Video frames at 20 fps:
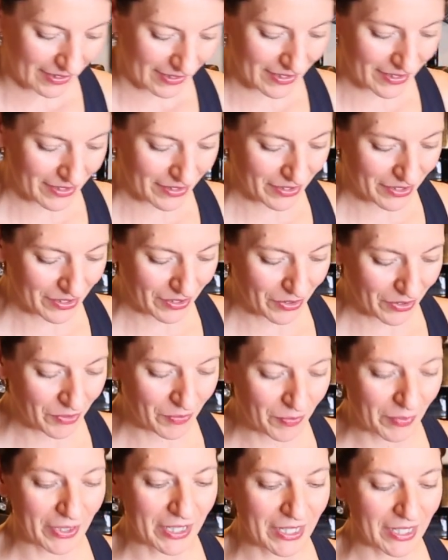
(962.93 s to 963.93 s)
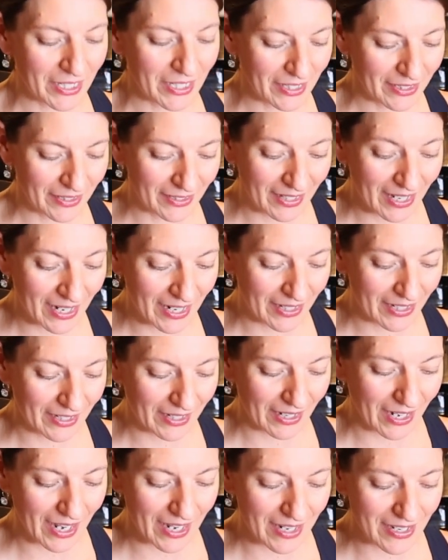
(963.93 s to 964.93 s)
These are so pretty, and like,
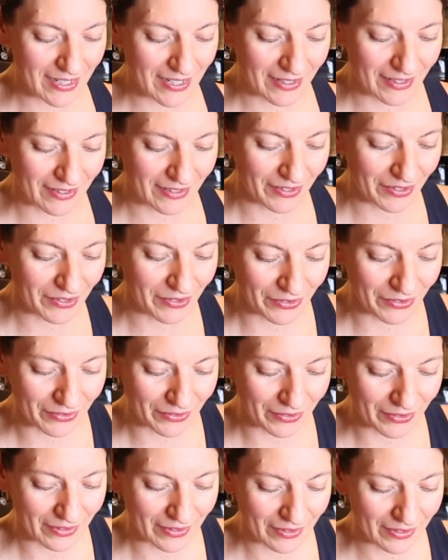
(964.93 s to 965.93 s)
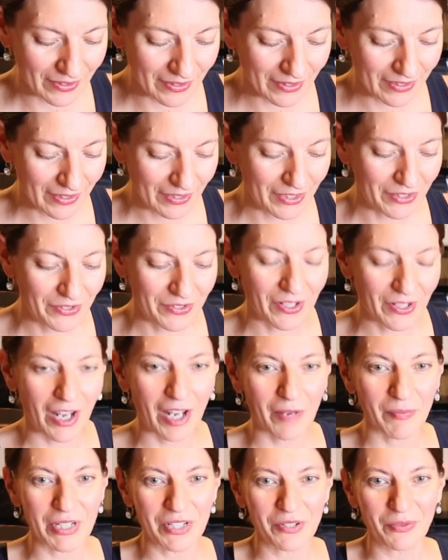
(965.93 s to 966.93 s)
you saw
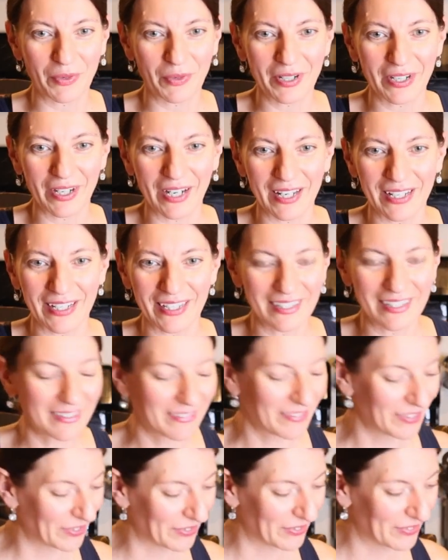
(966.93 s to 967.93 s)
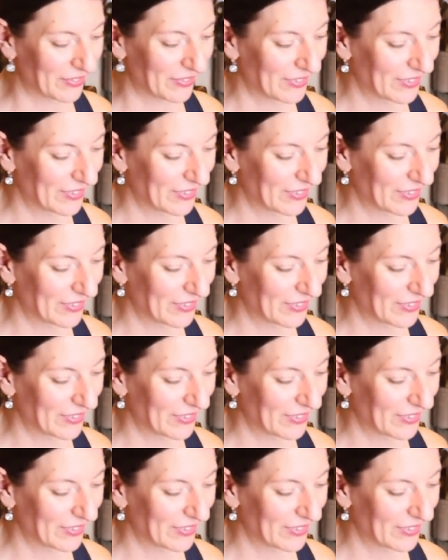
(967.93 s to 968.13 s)
how much work I did to